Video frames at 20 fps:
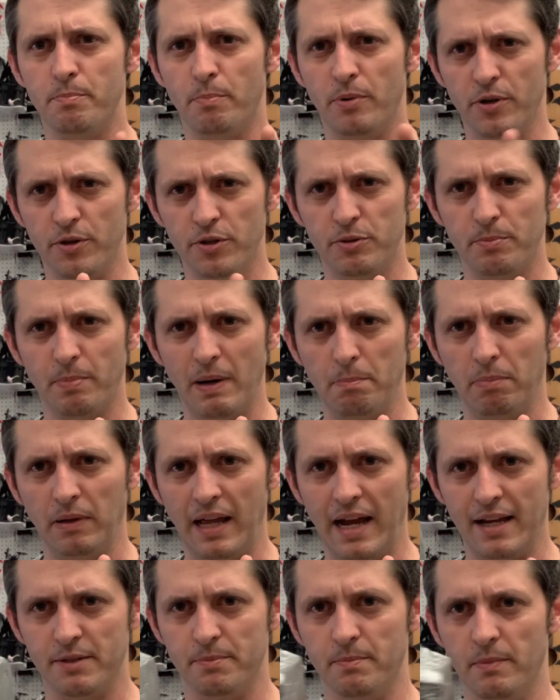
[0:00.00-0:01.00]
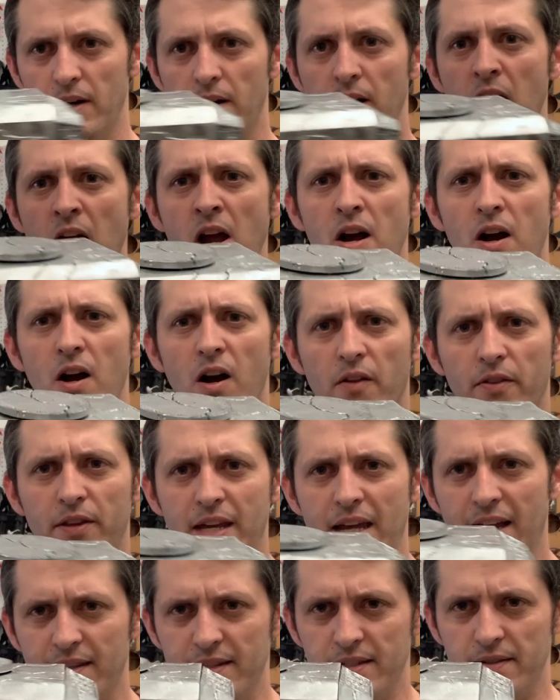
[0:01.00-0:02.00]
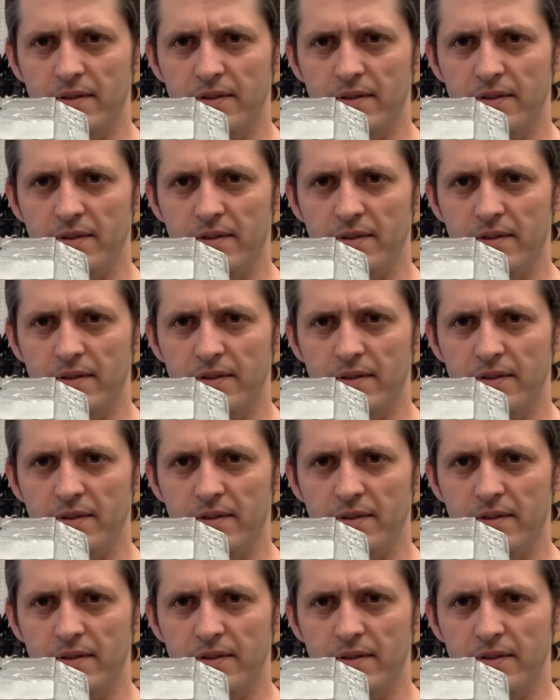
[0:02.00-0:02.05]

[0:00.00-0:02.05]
produced by plasma on the ends of